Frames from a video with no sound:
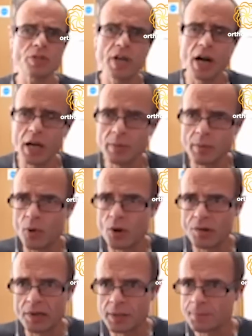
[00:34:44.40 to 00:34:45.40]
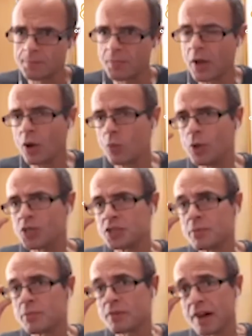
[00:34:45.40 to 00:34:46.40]
time immemorial, which
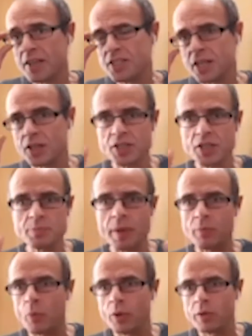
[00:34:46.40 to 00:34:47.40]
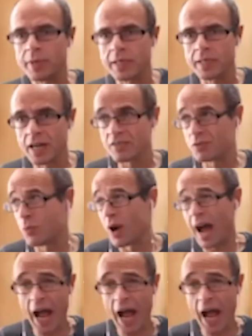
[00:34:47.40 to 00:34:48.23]
is crazy because these people would have been alive for what,